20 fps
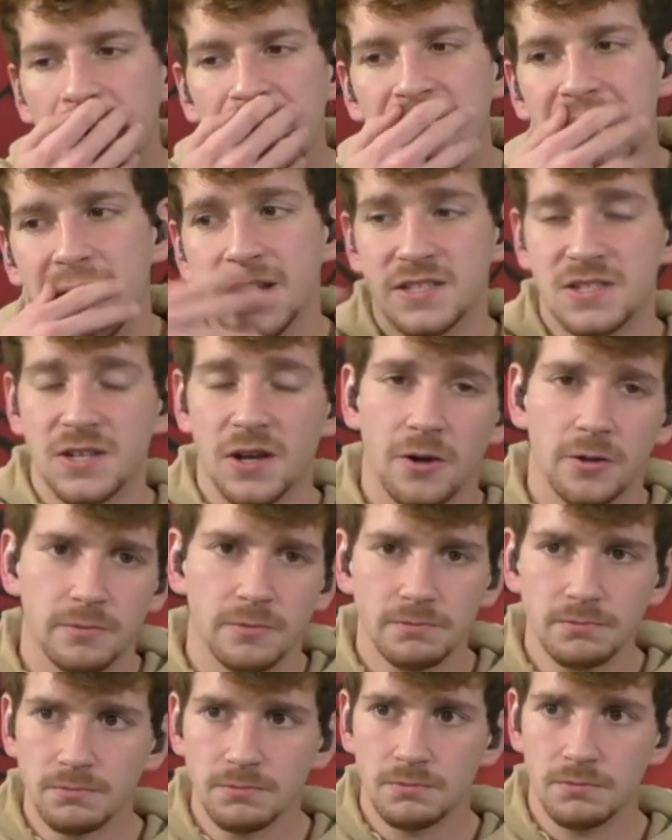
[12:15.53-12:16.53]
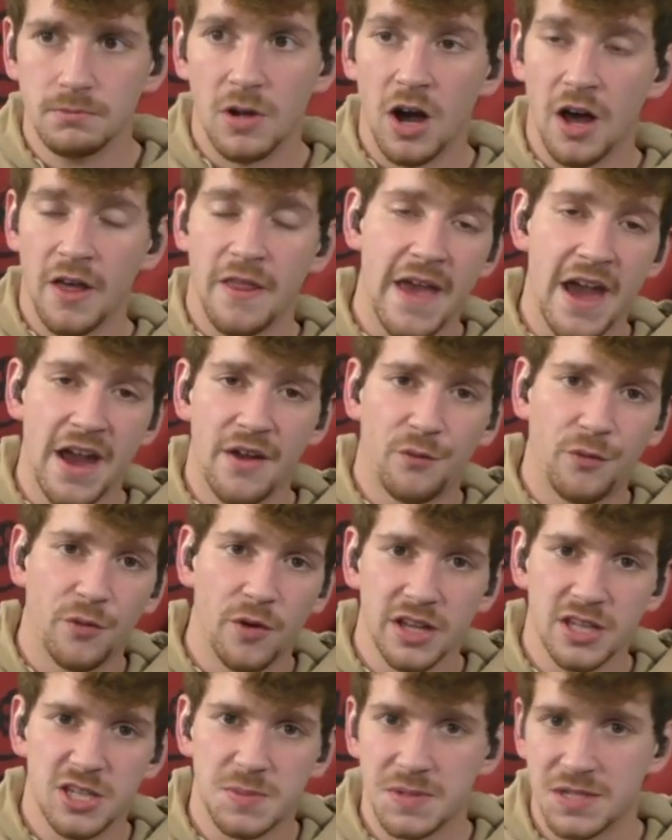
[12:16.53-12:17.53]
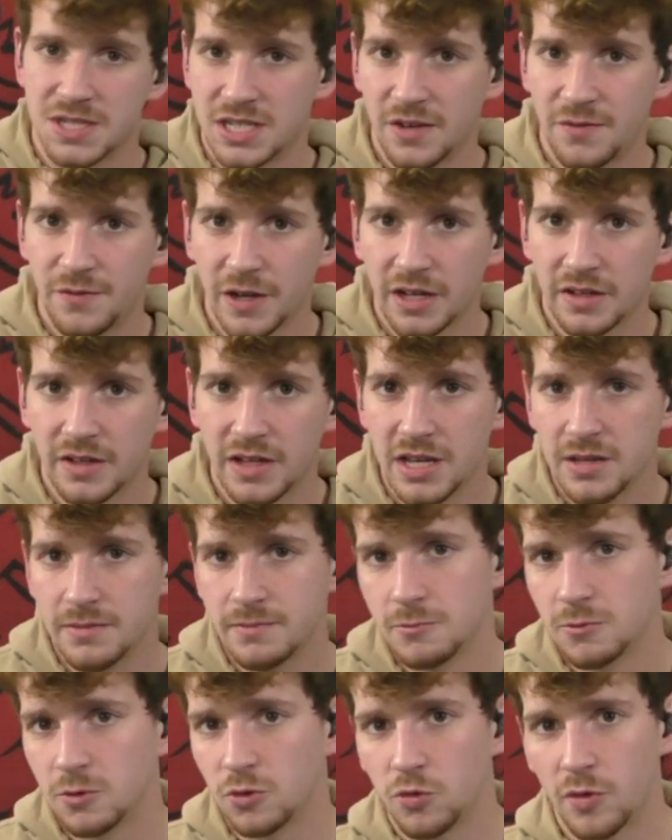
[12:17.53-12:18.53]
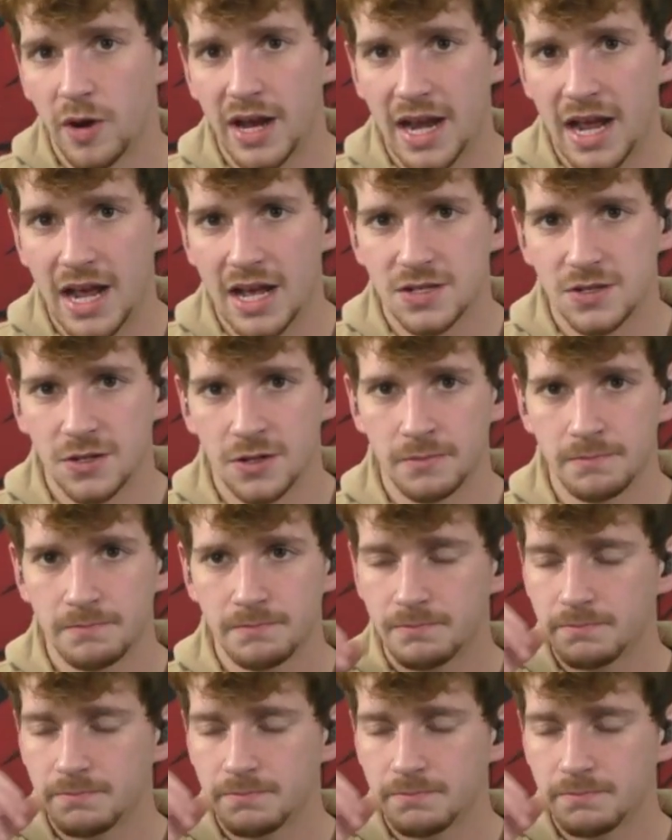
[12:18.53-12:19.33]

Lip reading: And so on that front specifically, great answer.